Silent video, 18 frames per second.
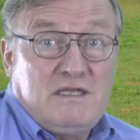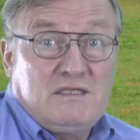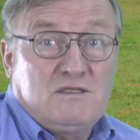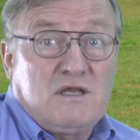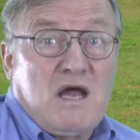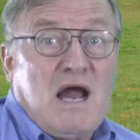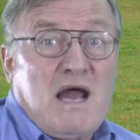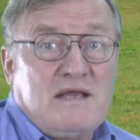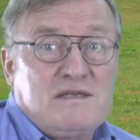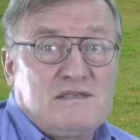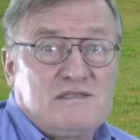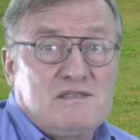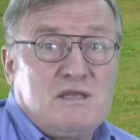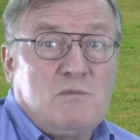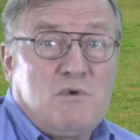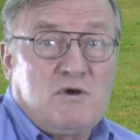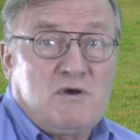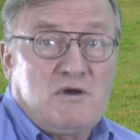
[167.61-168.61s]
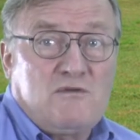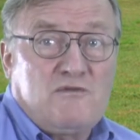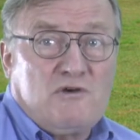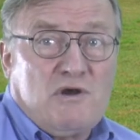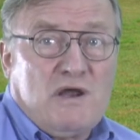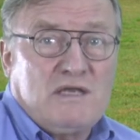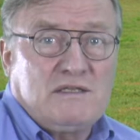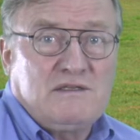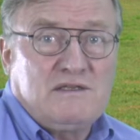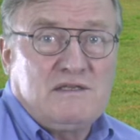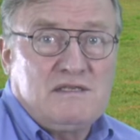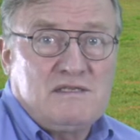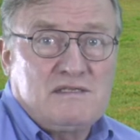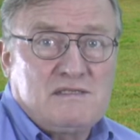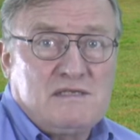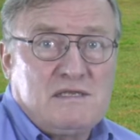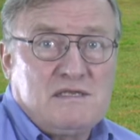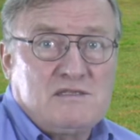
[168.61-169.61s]
The highest number of
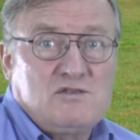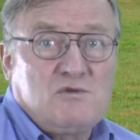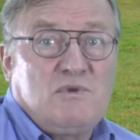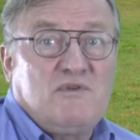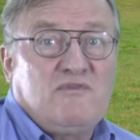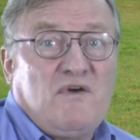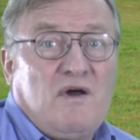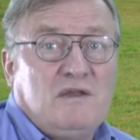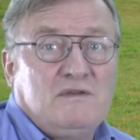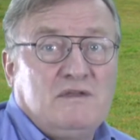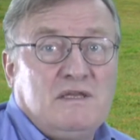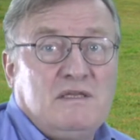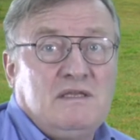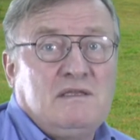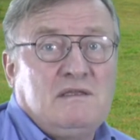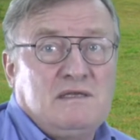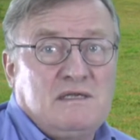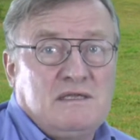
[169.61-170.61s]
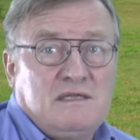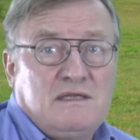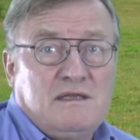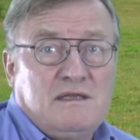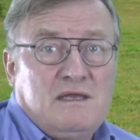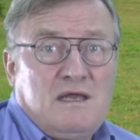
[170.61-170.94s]
varieties is to be found in Italy,